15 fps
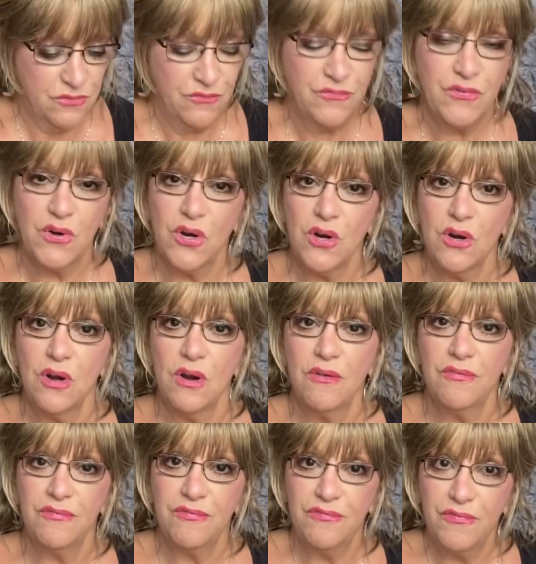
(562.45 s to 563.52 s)
fur
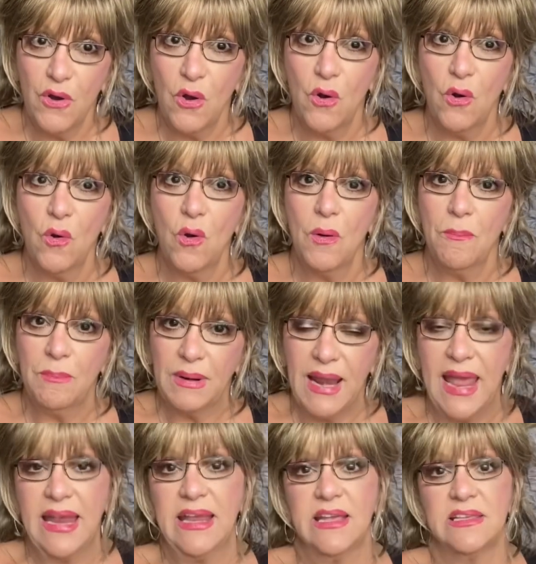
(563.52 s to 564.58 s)
faux
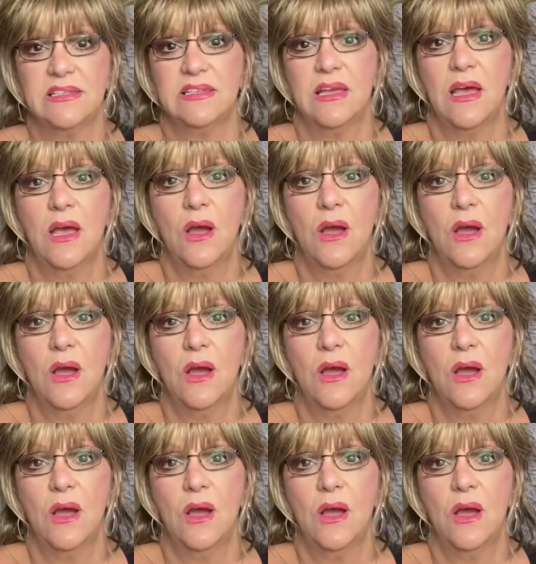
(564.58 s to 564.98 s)
blankets